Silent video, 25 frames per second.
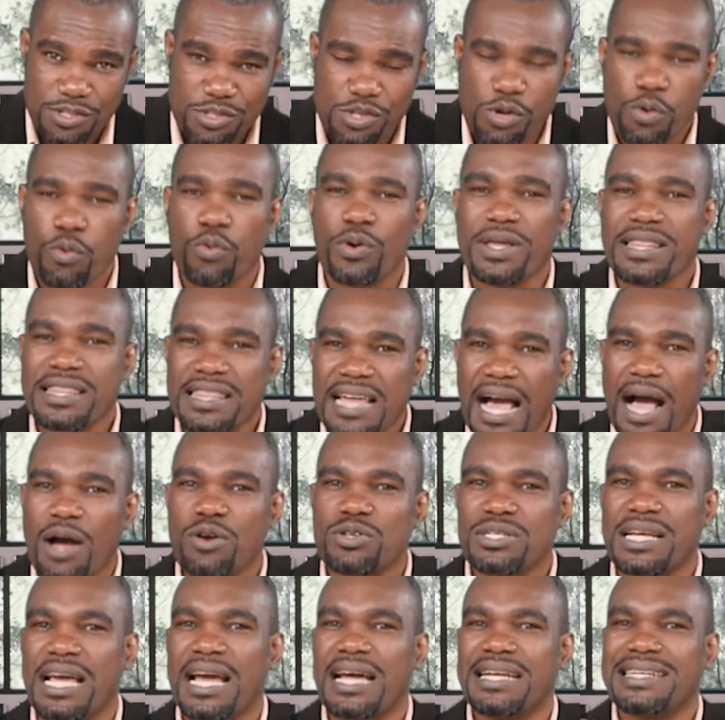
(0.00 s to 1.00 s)
So
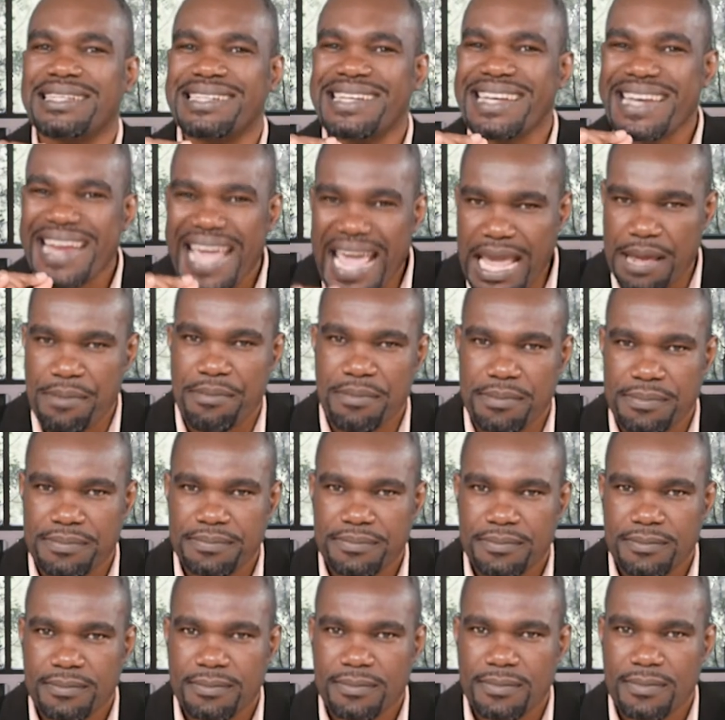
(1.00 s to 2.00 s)
without a name,